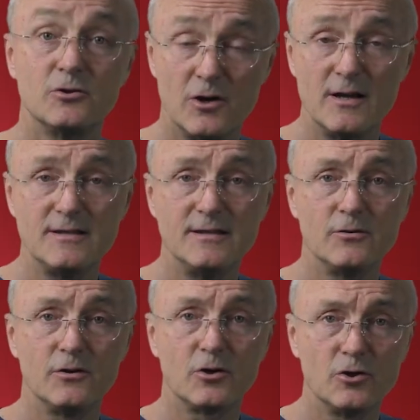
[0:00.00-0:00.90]
try sitting
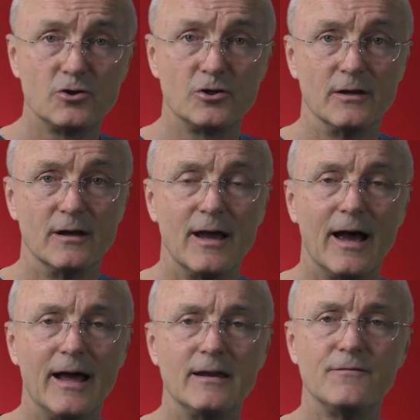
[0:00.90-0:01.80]
on a cushion
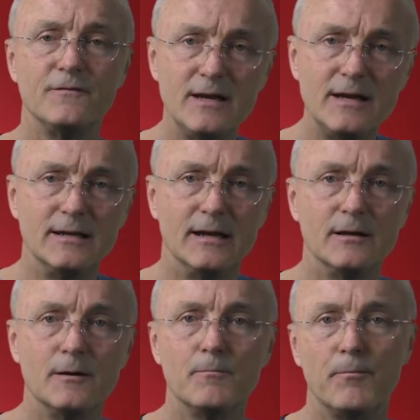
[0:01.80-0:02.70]
and, if
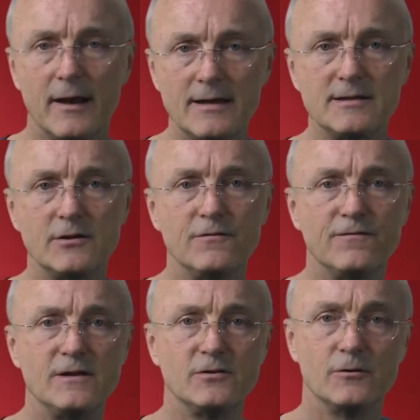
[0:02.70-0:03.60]
needed, placing your
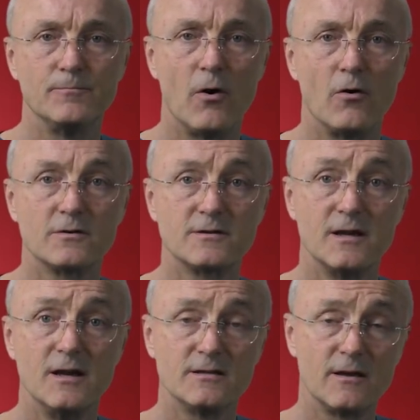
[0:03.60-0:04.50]
feet on a box
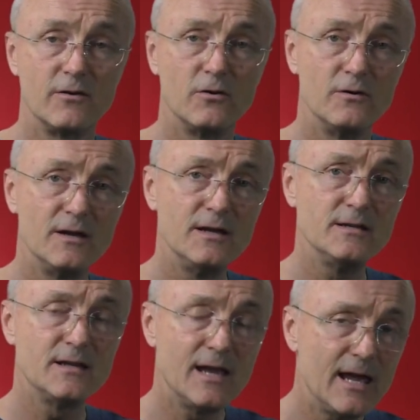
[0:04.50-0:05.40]
so that your
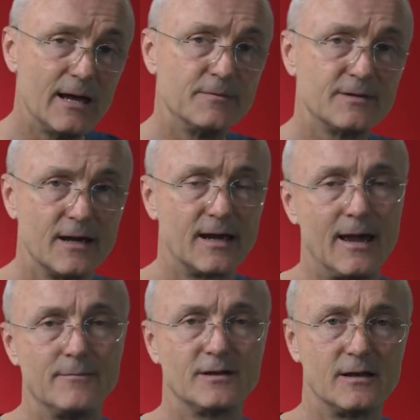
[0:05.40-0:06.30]
knees and hips are
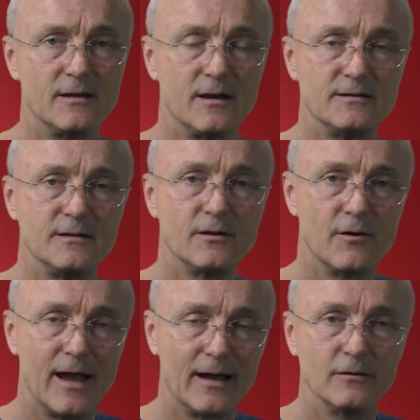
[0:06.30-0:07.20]
kept at a 90
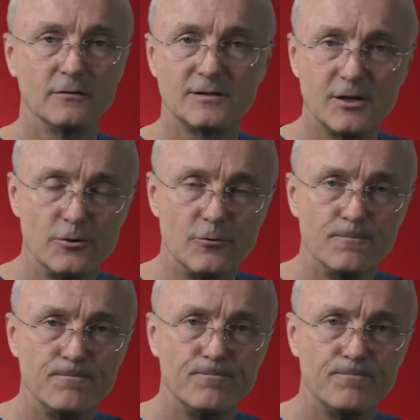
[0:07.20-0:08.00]
degree angle too.